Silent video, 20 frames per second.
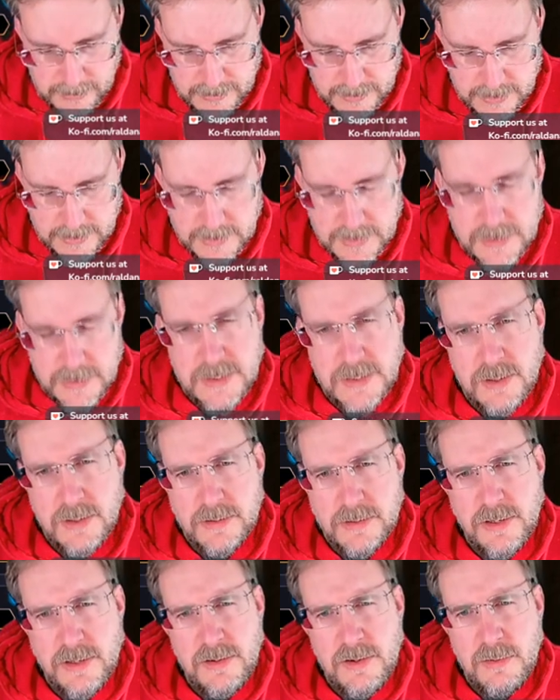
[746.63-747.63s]
So I
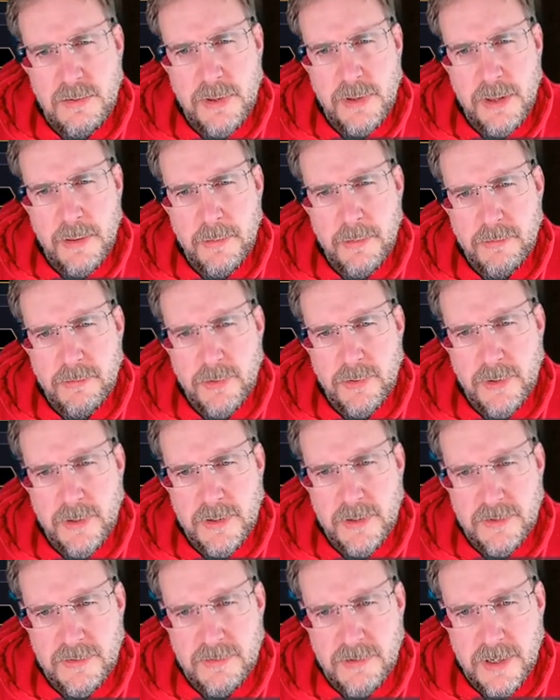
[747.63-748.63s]
don't know whether I'm doing
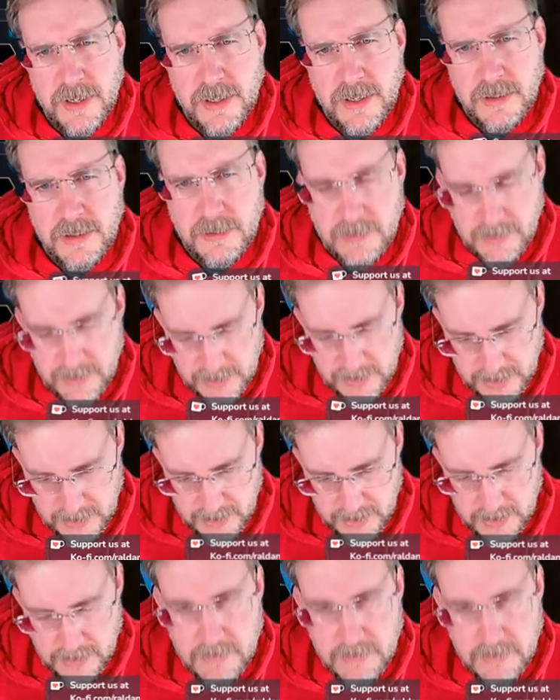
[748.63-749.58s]
this right. Yeah.